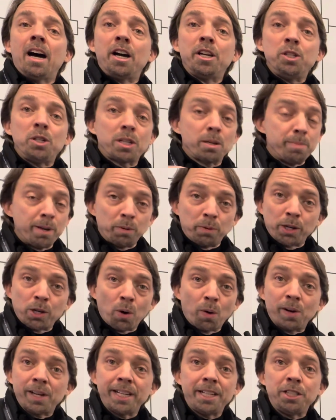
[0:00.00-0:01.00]
you can be
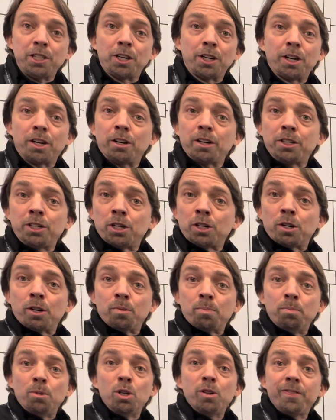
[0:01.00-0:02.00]
recording
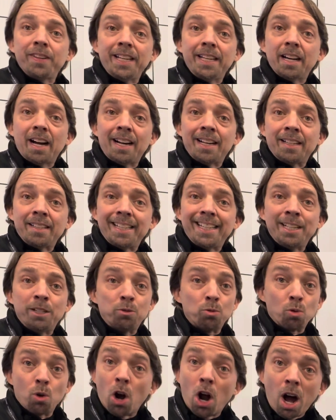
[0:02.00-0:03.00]
your movie
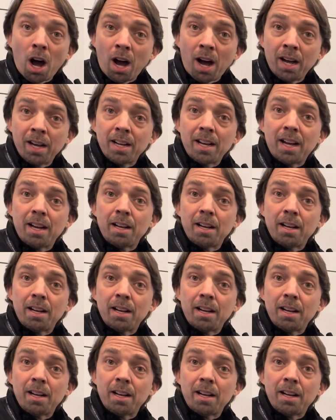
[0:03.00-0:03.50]
in RAW